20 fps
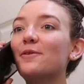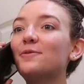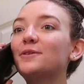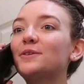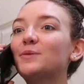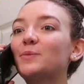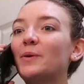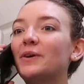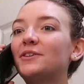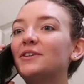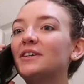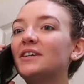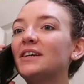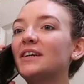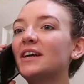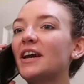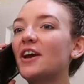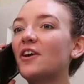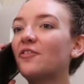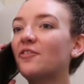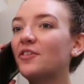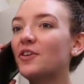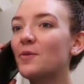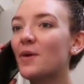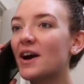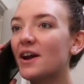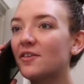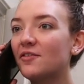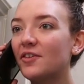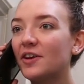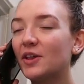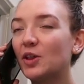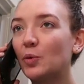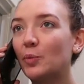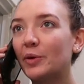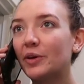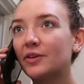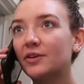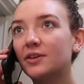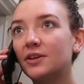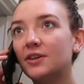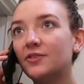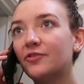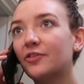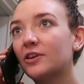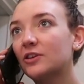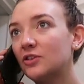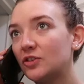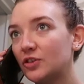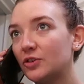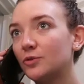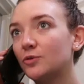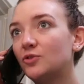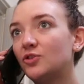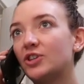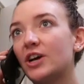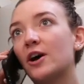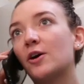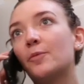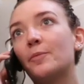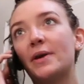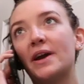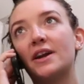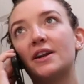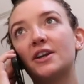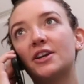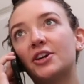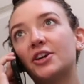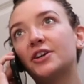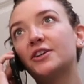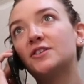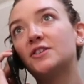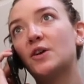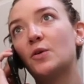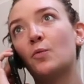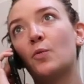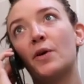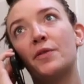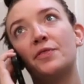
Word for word: I was wondering if you had availability for two gel manicures at